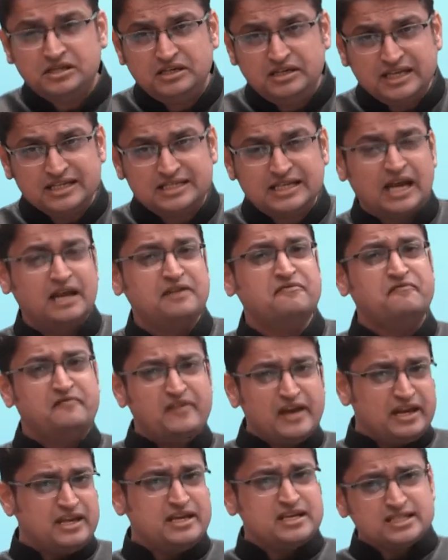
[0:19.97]
design
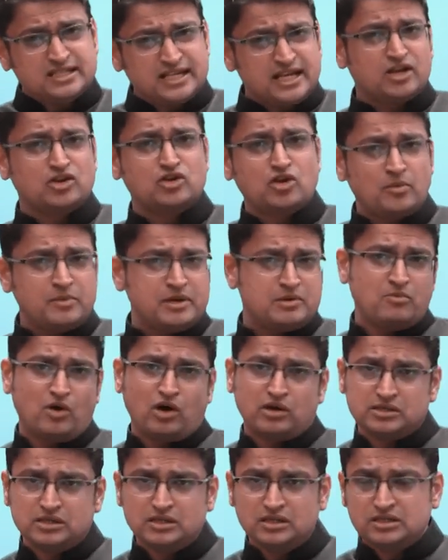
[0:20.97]
various economic
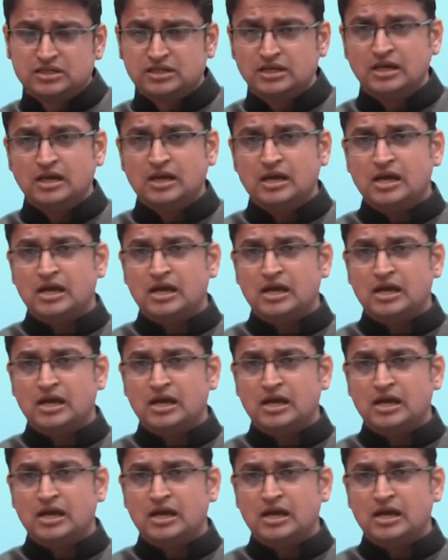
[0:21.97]
models,